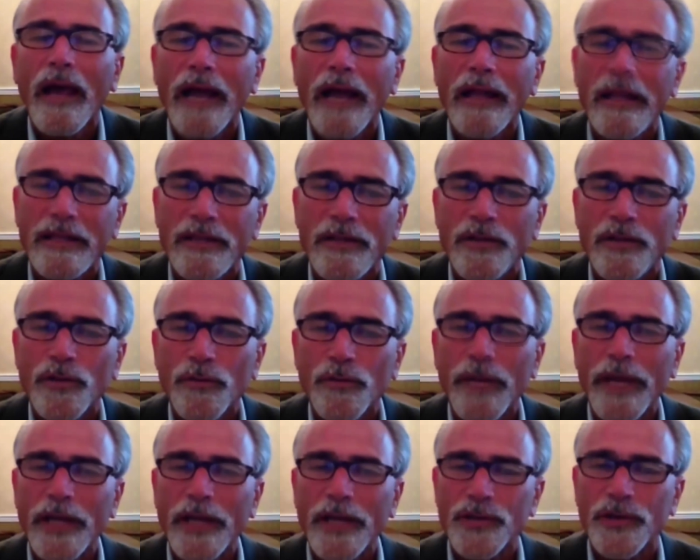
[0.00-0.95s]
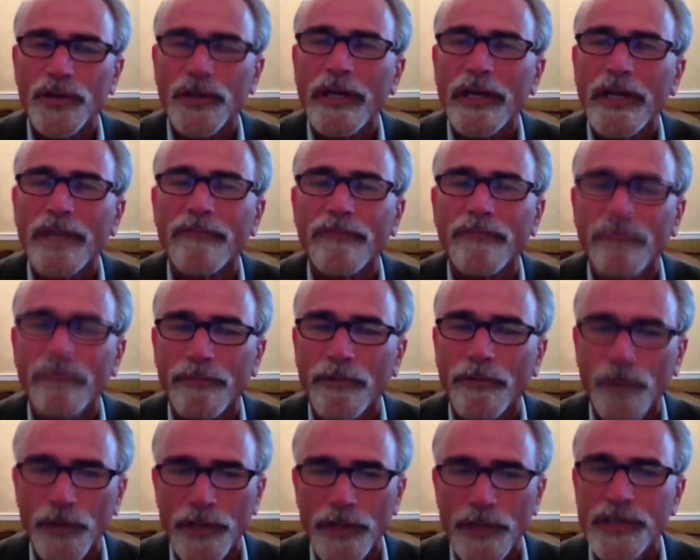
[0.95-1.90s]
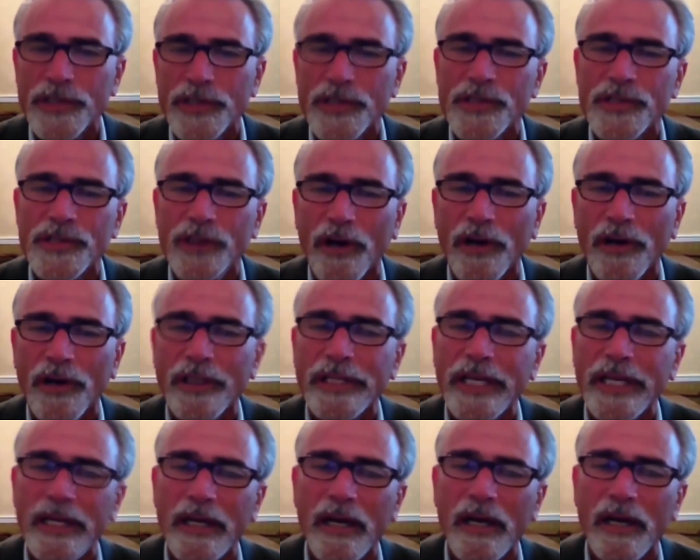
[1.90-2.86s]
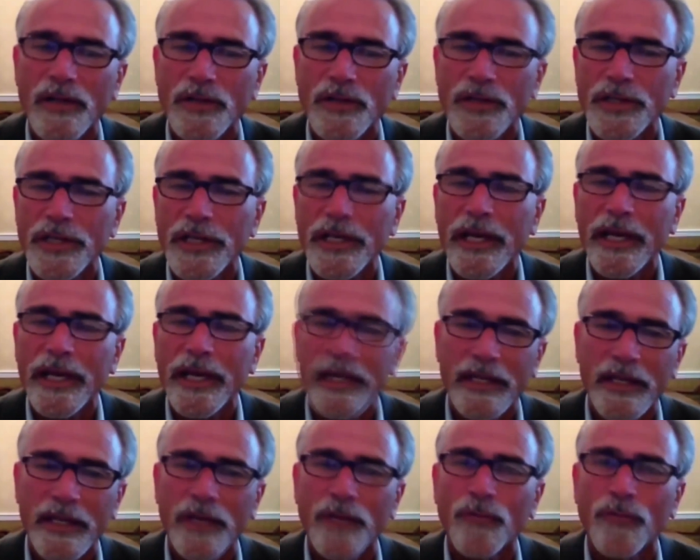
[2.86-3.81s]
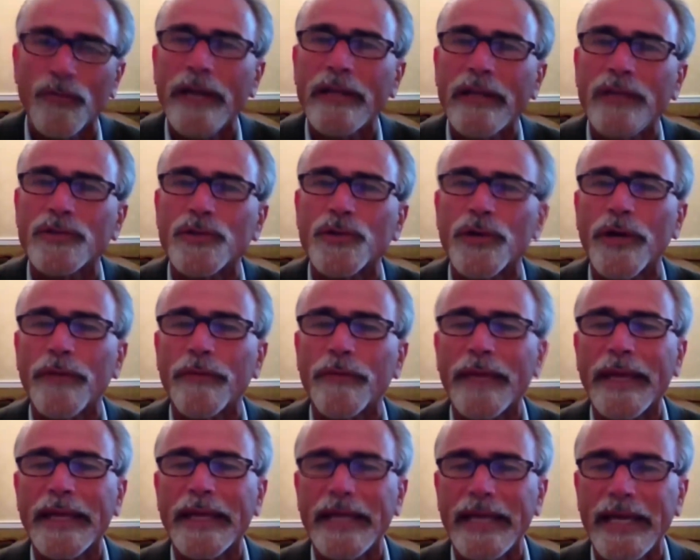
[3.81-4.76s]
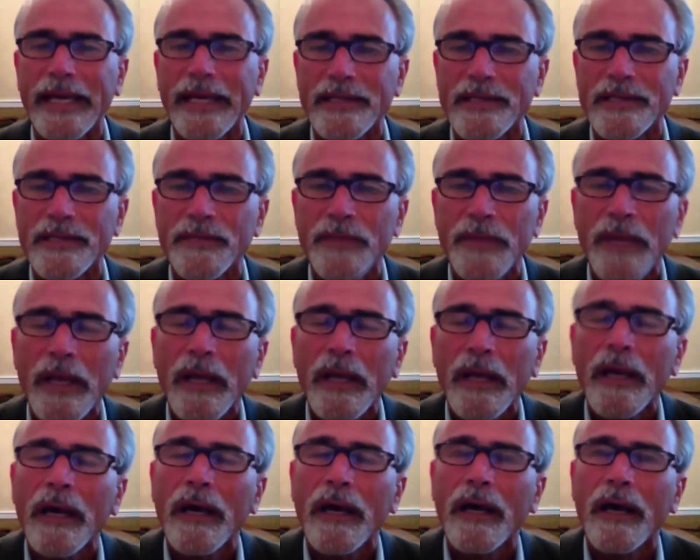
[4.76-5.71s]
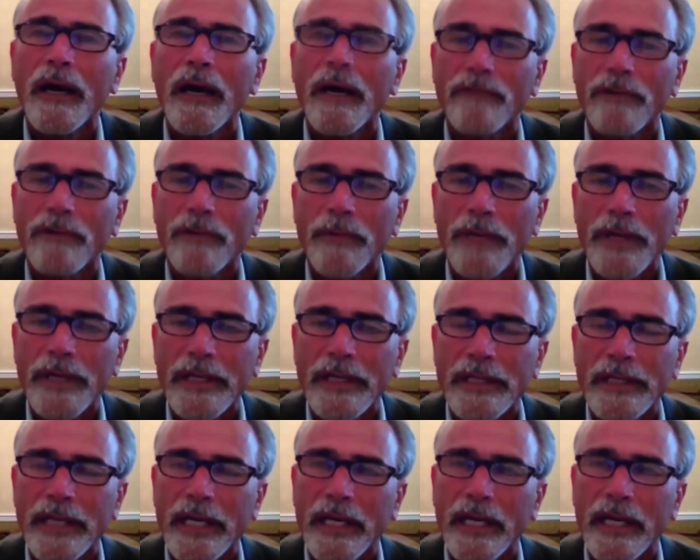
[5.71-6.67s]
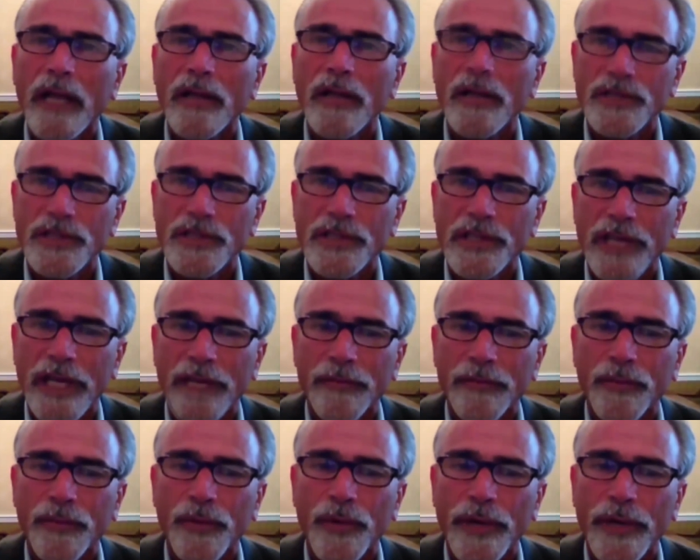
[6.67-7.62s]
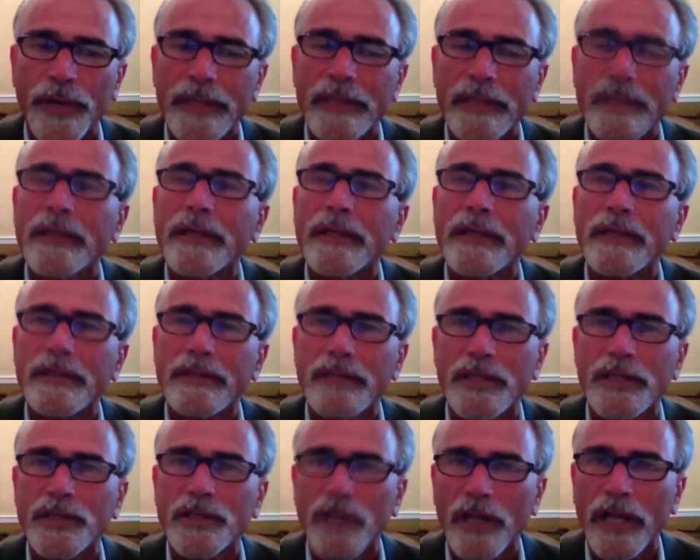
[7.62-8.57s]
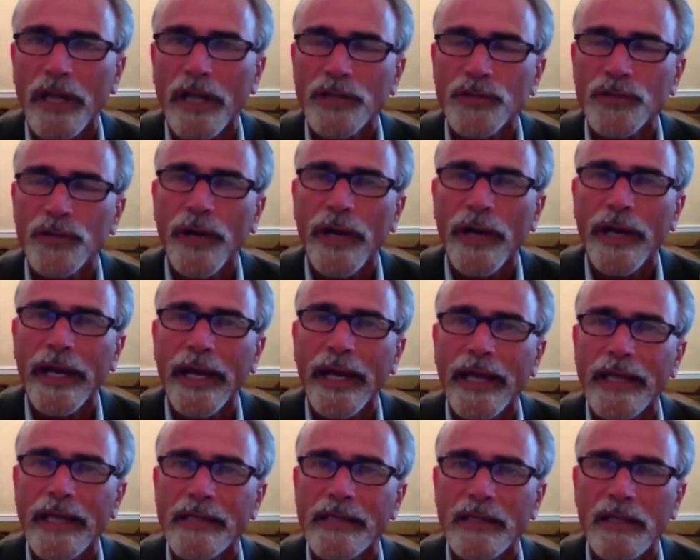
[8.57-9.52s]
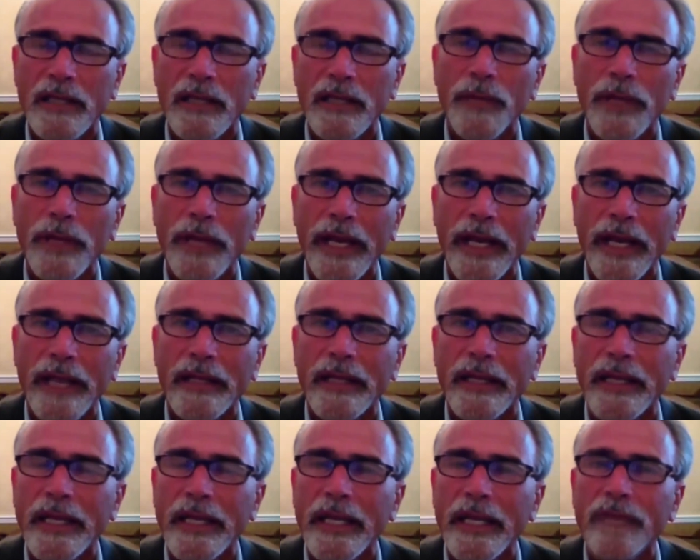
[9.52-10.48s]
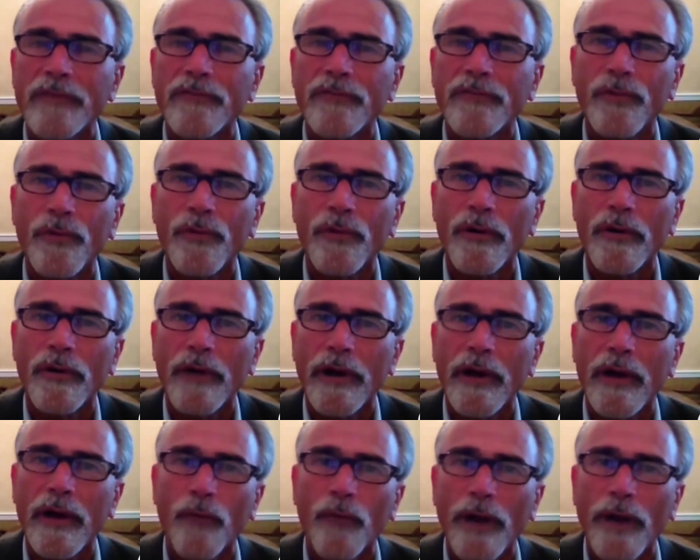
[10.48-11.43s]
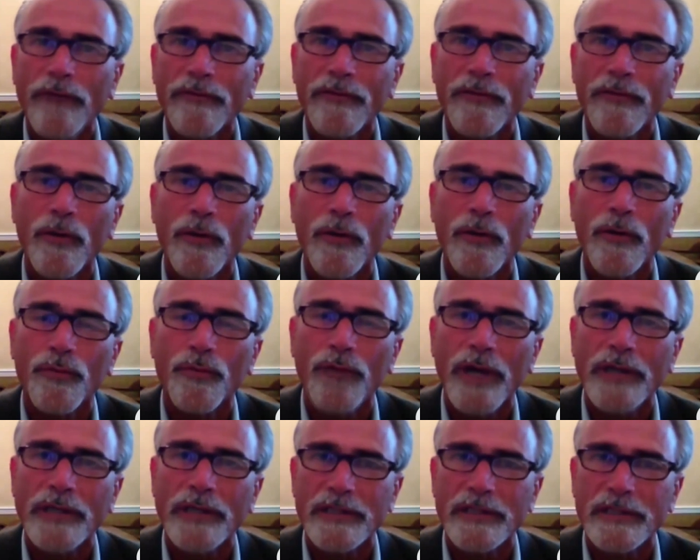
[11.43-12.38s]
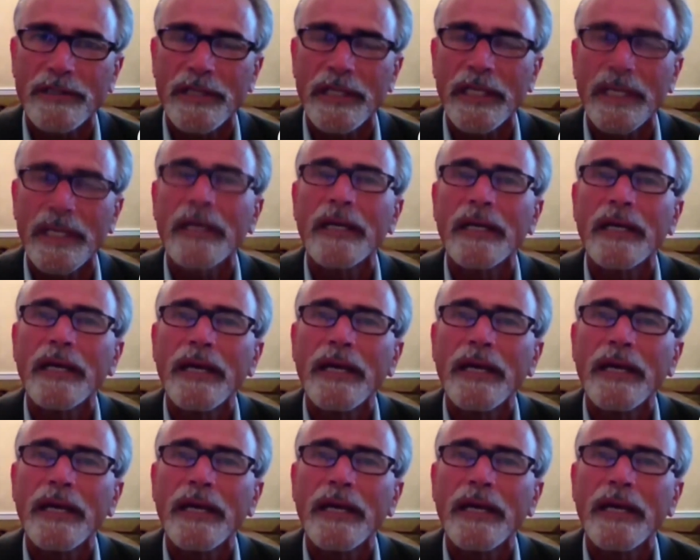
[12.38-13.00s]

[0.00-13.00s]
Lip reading: I think the two major influences are technology and the regulatory mandates. From a technology standpoint, digital X-ray has eliminated the need for wet film processing